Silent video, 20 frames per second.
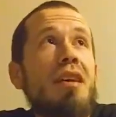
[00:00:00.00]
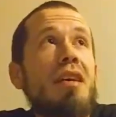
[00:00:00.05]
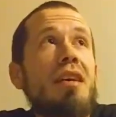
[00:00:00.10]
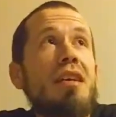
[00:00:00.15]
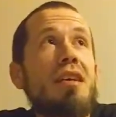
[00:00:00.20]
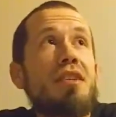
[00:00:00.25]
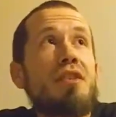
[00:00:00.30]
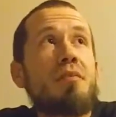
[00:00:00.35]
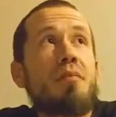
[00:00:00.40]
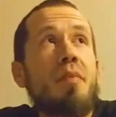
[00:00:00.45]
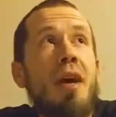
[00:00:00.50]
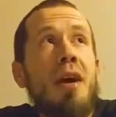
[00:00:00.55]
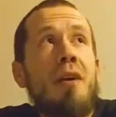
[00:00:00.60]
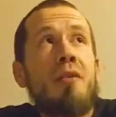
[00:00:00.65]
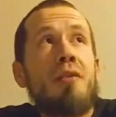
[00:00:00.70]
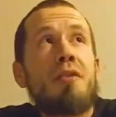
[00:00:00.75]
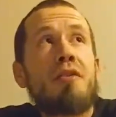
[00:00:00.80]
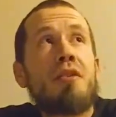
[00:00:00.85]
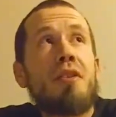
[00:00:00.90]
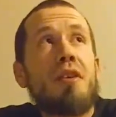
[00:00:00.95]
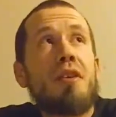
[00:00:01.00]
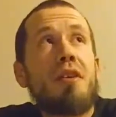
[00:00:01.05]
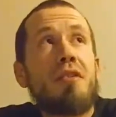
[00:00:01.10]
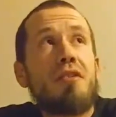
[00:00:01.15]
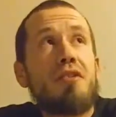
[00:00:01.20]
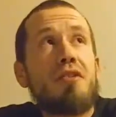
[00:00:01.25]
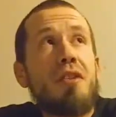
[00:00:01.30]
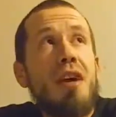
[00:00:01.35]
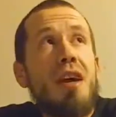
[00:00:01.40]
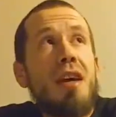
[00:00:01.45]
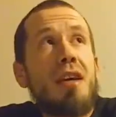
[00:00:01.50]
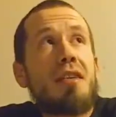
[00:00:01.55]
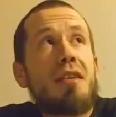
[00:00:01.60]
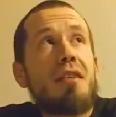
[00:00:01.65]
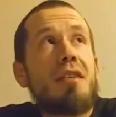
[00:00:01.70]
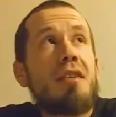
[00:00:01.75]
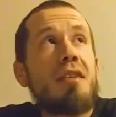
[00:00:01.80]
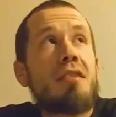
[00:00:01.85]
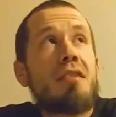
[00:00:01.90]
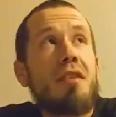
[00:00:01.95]
His power to contract
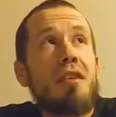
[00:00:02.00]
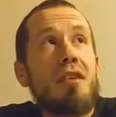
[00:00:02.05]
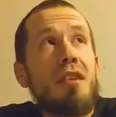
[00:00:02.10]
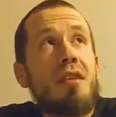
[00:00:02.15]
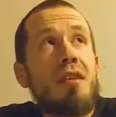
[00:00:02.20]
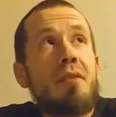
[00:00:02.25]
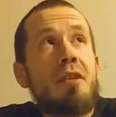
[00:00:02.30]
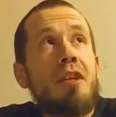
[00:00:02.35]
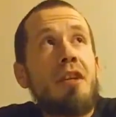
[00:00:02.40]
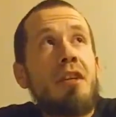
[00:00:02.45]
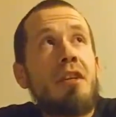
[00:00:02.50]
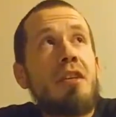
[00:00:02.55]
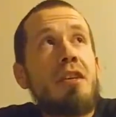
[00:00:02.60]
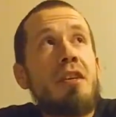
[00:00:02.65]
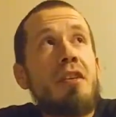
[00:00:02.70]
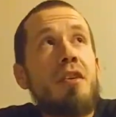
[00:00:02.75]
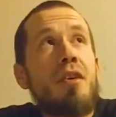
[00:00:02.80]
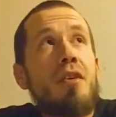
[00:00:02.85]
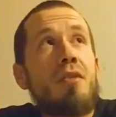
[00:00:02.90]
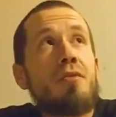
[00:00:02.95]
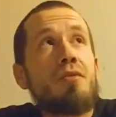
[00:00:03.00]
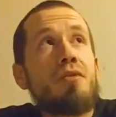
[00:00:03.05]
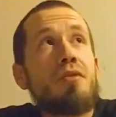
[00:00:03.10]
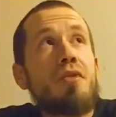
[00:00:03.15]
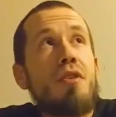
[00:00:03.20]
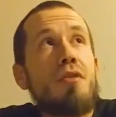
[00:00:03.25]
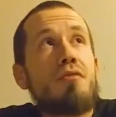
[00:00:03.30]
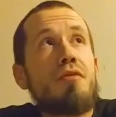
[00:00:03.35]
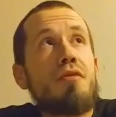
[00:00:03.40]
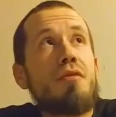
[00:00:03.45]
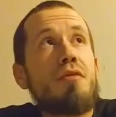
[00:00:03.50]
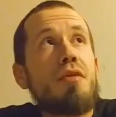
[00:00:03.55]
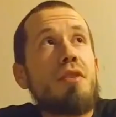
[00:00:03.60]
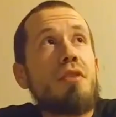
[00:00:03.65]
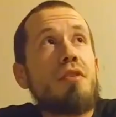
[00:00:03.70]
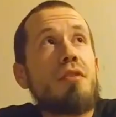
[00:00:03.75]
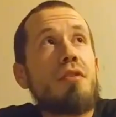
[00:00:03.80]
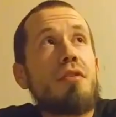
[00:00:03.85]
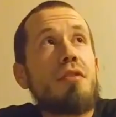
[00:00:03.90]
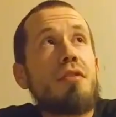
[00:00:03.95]
is unlimited. He owes no duty
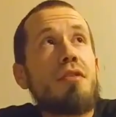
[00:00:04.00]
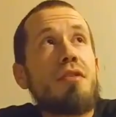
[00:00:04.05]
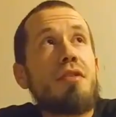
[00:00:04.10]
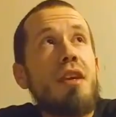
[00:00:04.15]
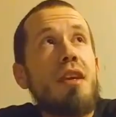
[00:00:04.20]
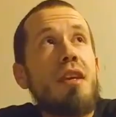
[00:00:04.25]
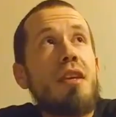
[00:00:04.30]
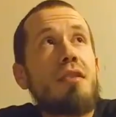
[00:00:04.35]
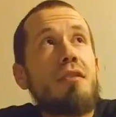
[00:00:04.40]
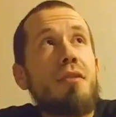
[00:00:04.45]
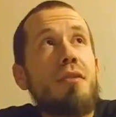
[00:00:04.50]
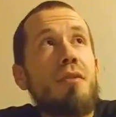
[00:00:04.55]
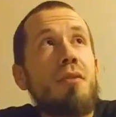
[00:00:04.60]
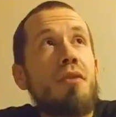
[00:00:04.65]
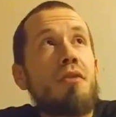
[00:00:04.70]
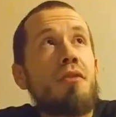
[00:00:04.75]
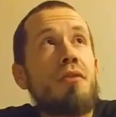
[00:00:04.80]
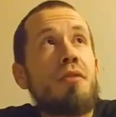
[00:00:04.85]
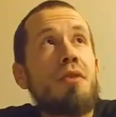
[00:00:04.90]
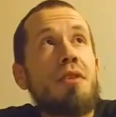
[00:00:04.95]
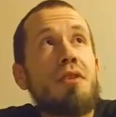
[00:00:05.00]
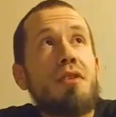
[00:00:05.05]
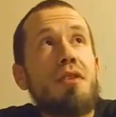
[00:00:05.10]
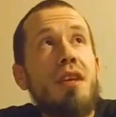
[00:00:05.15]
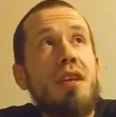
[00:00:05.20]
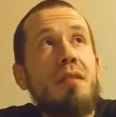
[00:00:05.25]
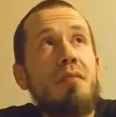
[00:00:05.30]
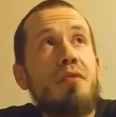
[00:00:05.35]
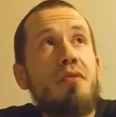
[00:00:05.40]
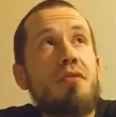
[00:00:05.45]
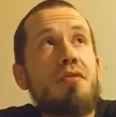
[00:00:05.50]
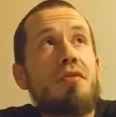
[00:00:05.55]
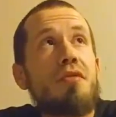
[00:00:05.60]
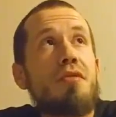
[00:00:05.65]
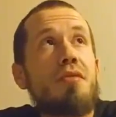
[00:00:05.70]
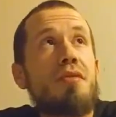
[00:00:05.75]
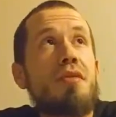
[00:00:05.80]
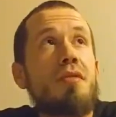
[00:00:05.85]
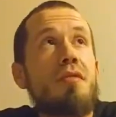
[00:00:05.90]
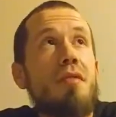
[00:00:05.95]
to the state or to his neighbors
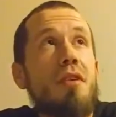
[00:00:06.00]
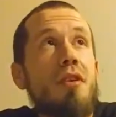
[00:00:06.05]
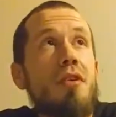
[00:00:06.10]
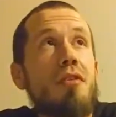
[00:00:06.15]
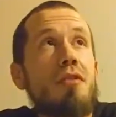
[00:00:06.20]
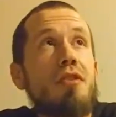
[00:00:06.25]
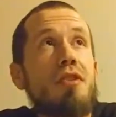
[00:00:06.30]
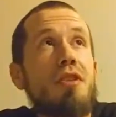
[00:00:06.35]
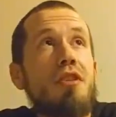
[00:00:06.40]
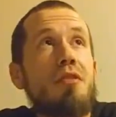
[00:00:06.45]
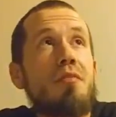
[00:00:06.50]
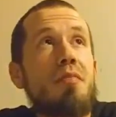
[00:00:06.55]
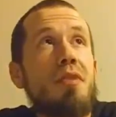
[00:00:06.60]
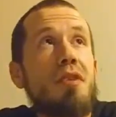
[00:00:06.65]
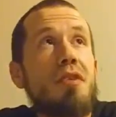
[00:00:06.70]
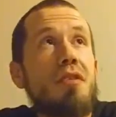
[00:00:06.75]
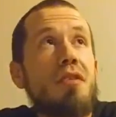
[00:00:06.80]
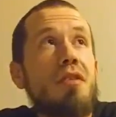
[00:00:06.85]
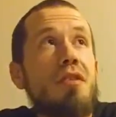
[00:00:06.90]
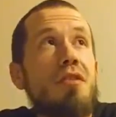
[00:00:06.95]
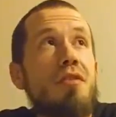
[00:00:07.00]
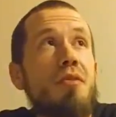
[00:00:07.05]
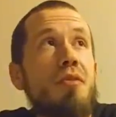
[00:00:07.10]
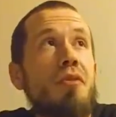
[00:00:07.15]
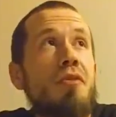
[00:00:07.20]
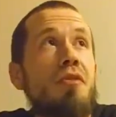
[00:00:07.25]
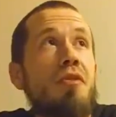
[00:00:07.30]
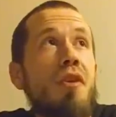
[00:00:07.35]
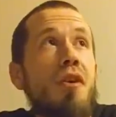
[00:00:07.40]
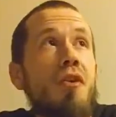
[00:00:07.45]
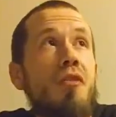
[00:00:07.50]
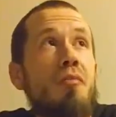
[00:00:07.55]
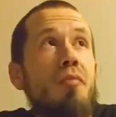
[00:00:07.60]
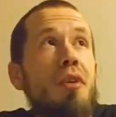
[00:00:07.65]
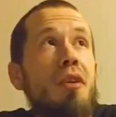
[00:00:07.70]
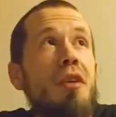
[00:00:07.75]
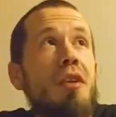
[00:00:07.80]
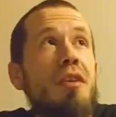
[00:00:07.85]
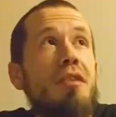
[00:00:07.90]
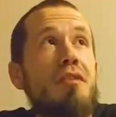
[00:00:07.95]
to divulge his business or to
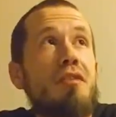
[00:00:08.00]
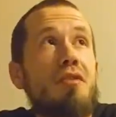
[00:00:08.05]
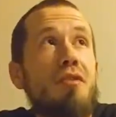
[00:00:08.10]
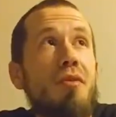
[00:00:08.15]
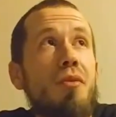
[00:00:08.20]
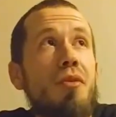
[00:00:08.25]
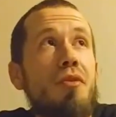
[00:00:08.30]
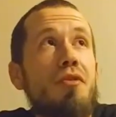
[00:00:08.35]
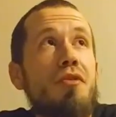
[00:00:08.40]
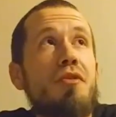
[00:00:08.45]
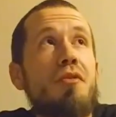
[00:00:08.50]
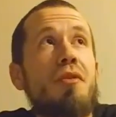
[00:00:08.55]
open his doors to